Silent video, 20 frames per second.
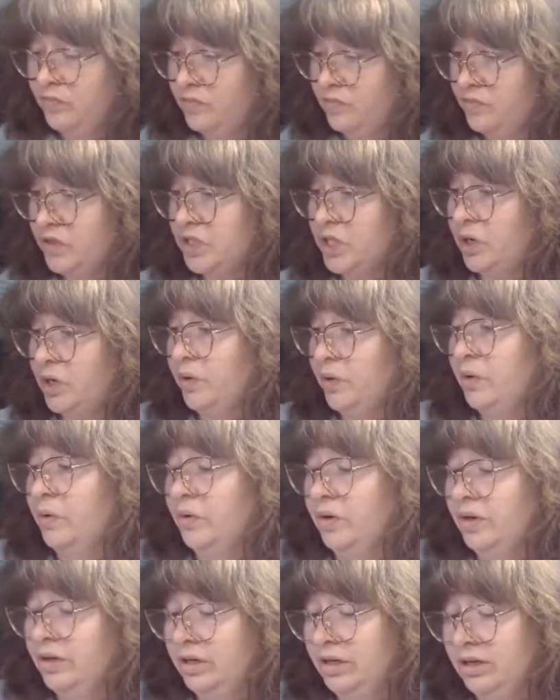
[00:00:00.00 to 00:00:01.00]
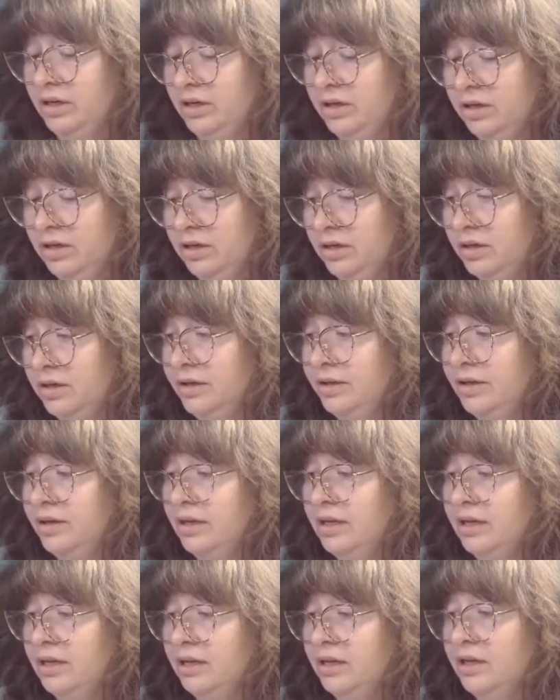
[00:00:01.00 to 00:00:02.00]
So
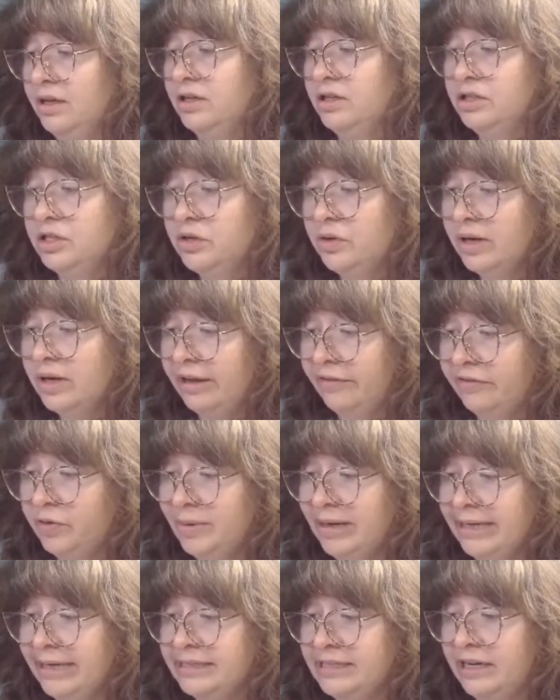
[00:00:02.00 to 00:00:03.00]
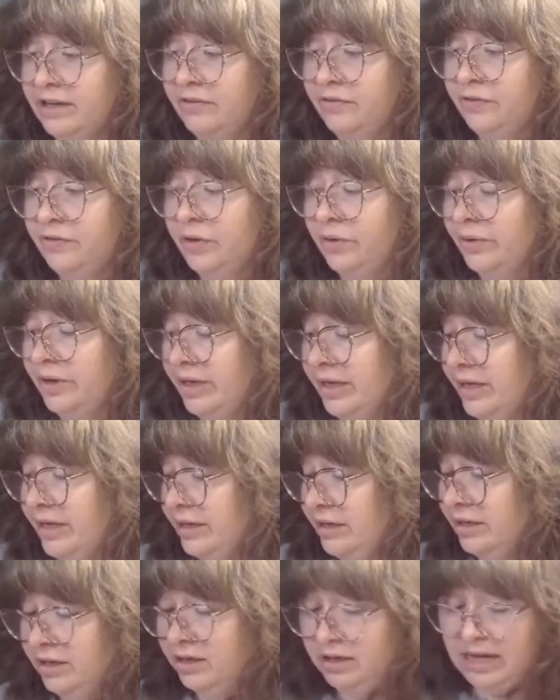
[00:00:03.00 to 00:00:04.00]
do you have your masking
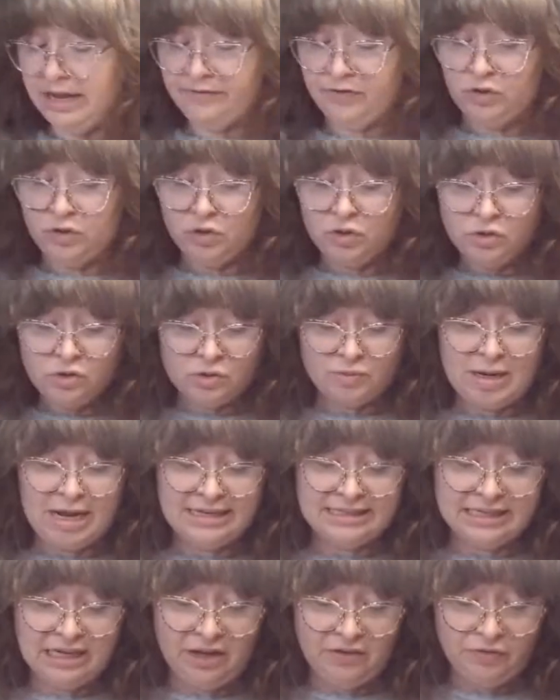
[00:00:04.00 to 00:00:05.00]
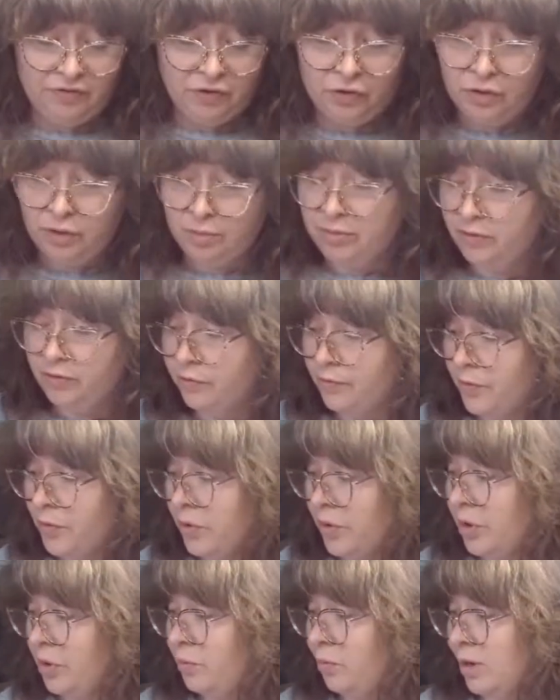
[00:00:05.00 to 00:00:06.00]
fluid? Have you used masking fluid
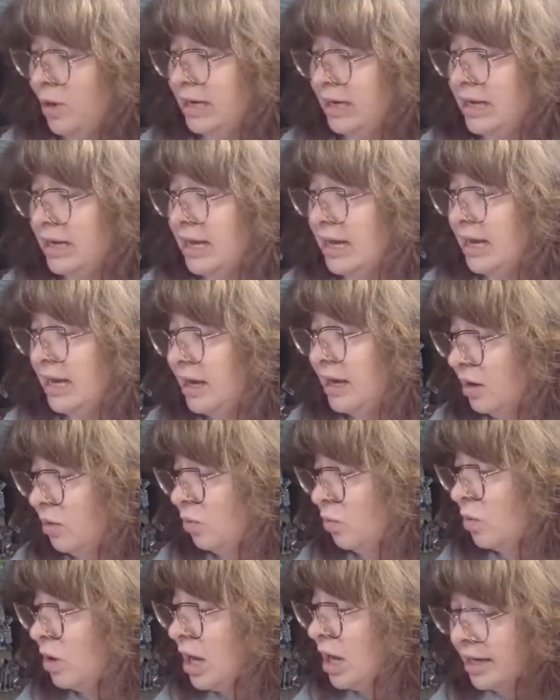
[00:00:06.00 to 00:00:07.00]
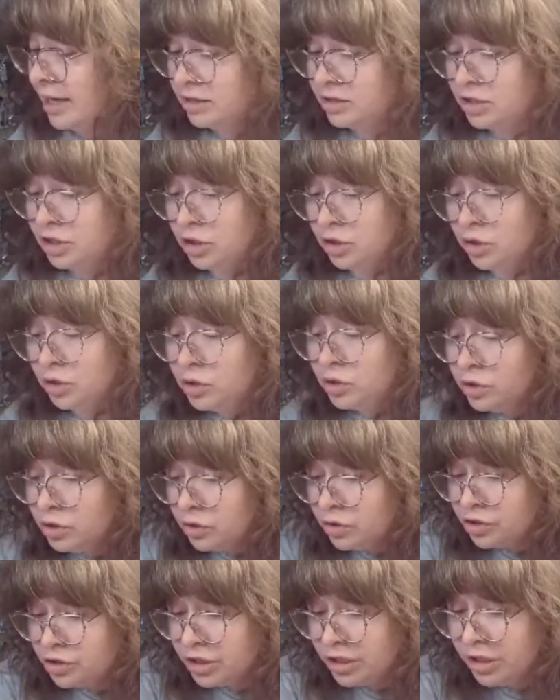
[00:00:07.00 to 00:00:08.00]
before? What do you
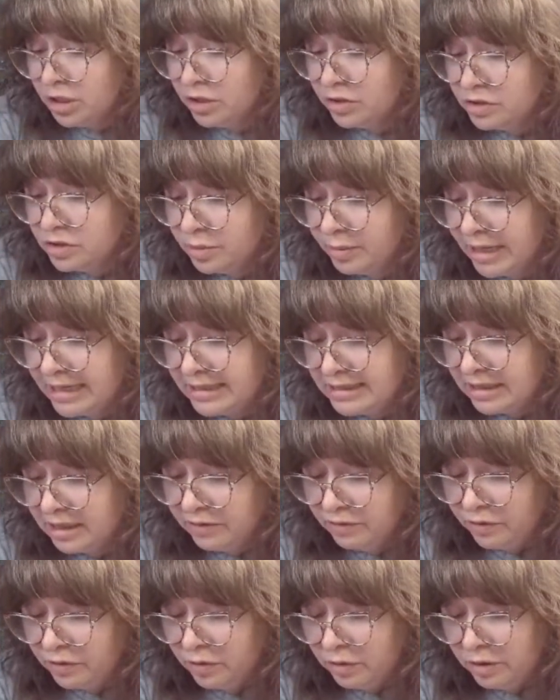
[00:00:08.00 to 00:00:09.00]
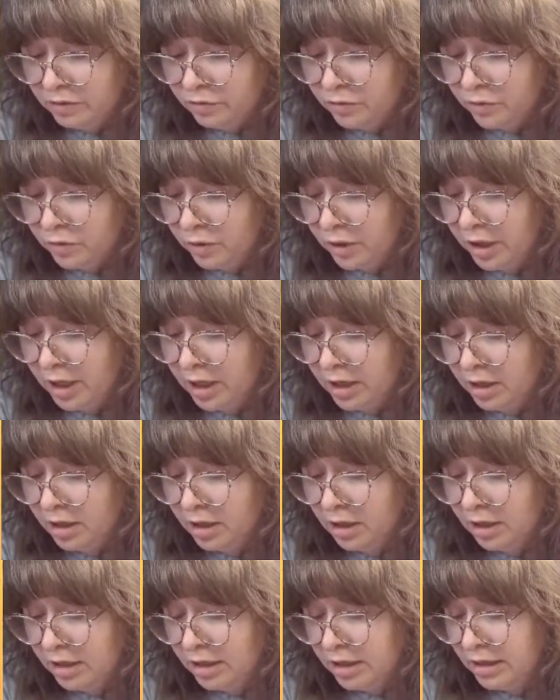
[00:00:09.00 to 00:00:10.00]
usually use your masking fluid for?
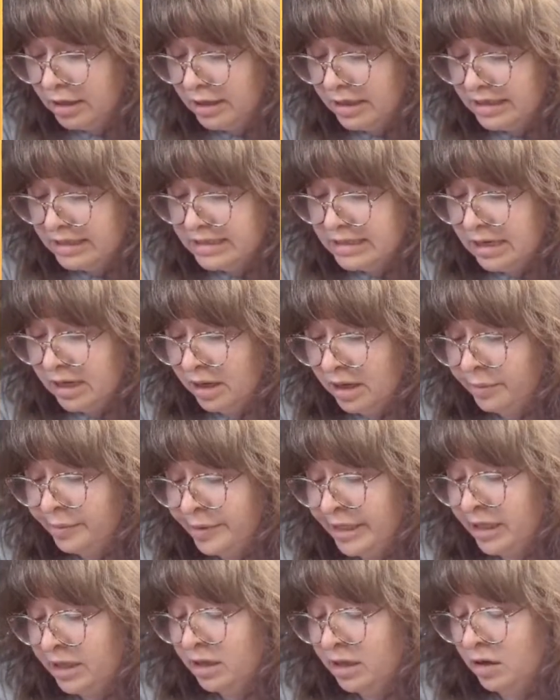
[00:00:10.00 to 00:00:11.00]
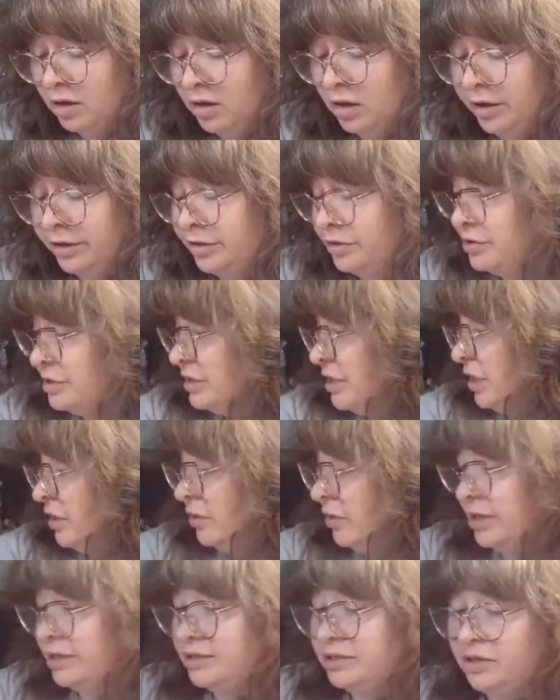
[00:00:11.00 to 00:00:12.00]
Tell me all your
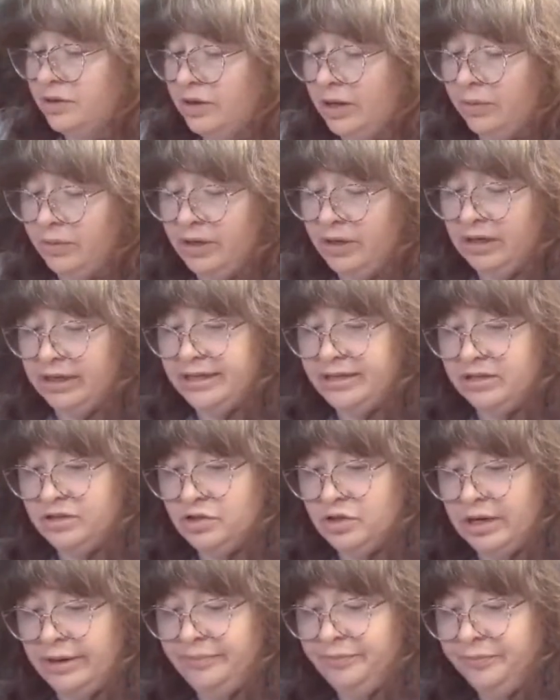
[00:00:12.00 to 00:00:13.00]
secrets. Okay, we're gonna let this dry.